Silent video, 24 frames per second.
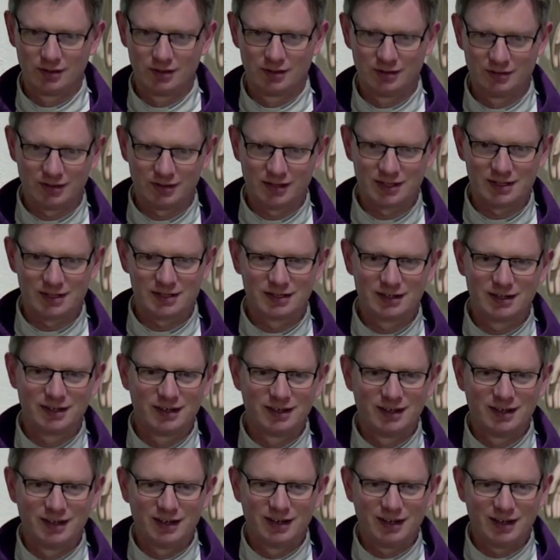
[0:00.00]
right?
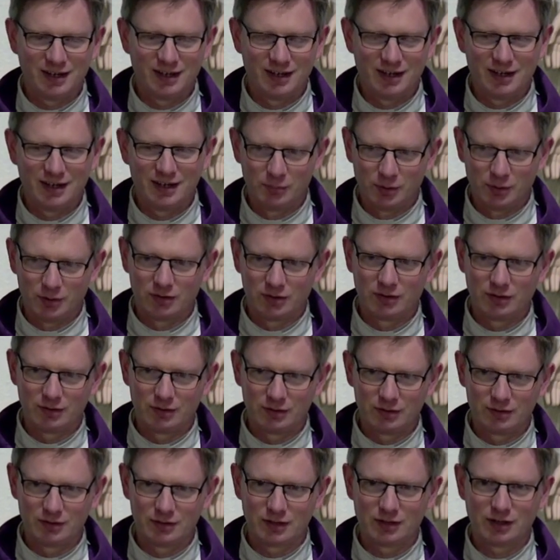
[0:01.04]
Uh, but
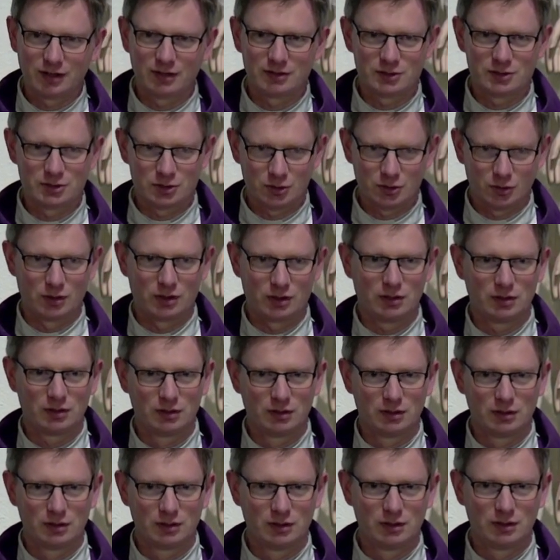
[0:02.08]
the Consoler.
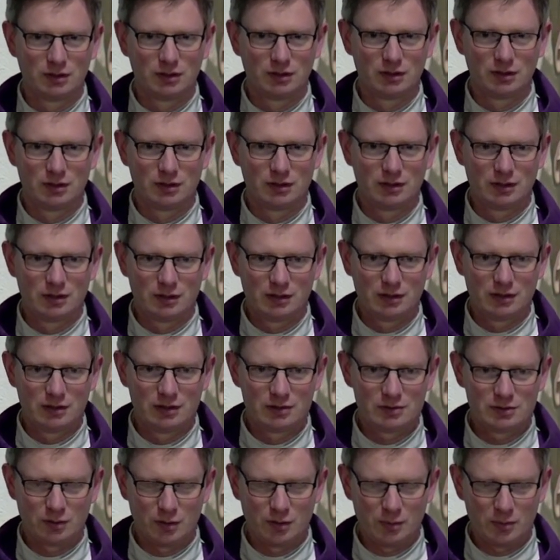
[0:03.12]

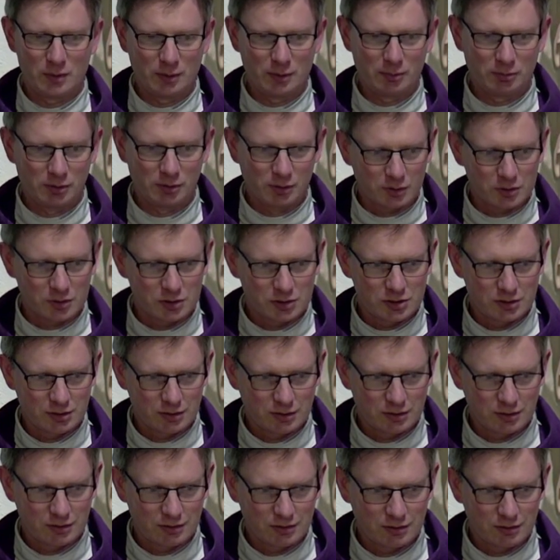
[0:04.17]
So when we approach
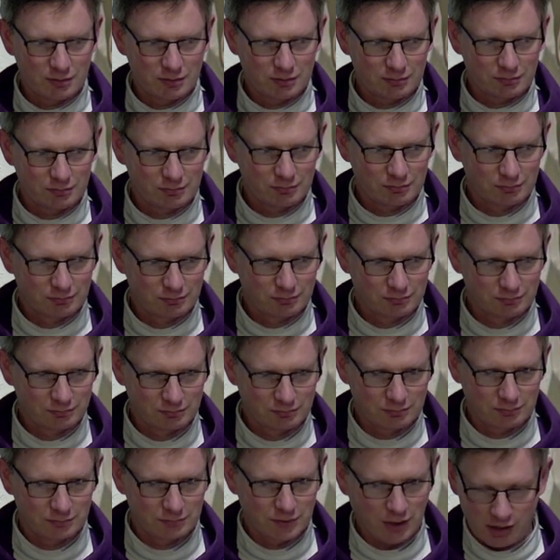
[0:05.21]

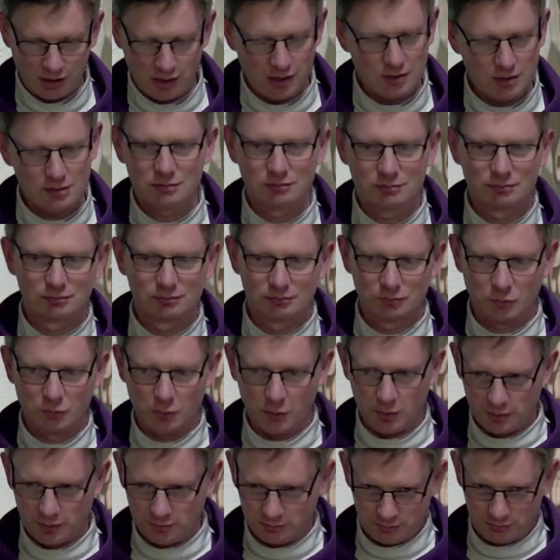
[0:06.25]
God, we,
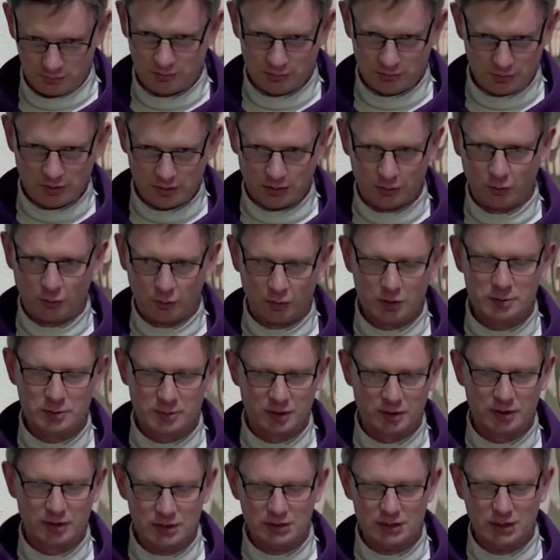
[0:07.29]
and the Holy
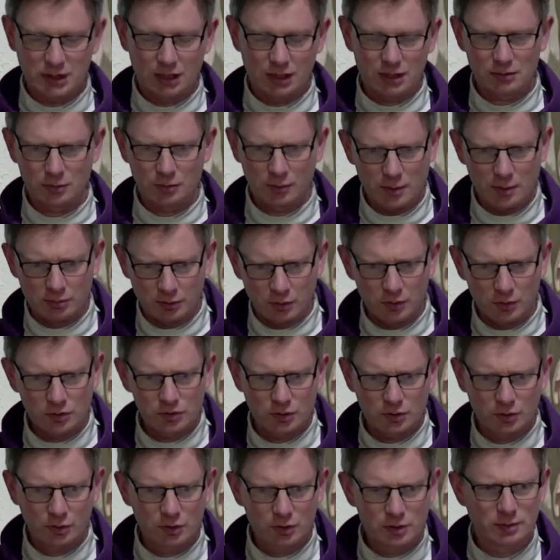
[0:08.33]
Spirit is God, when we approach the
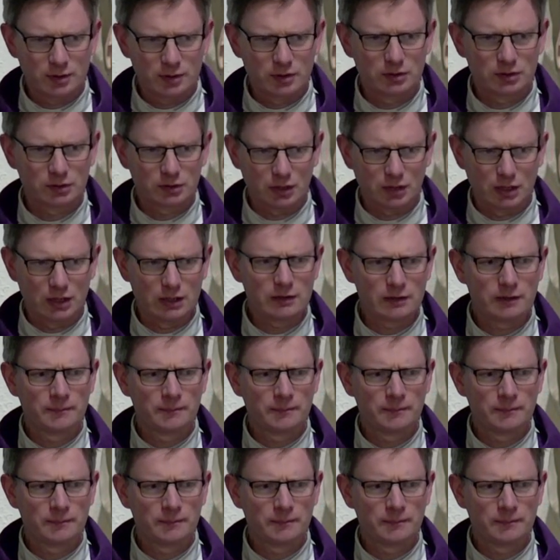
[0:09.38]
Holy Spirit, God,